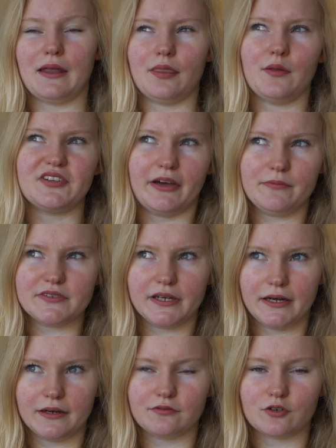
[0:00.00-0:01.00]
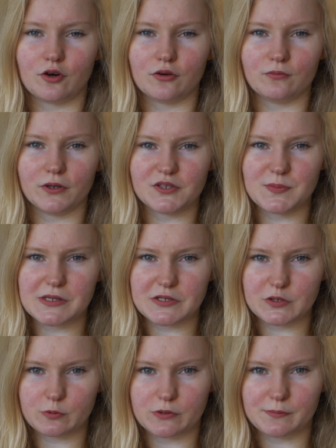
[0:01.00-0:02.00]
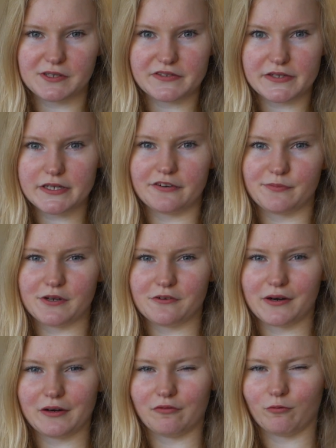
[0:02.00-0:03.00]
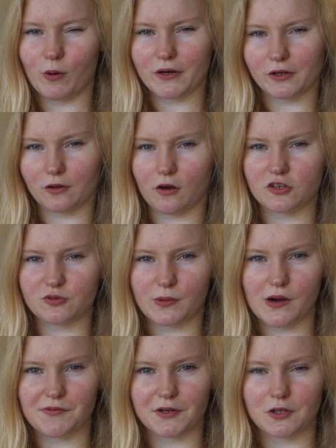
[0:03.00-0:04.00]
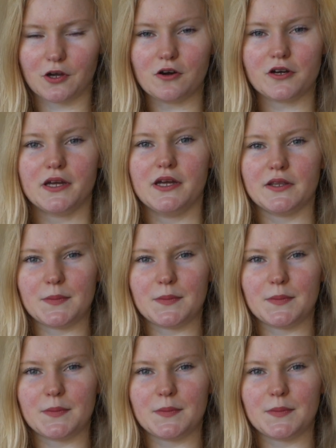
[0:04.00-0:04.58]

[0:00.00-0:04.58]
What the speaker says: The times that I have gone when it's been super busy have been around 1 o'clock, 12 o'clock.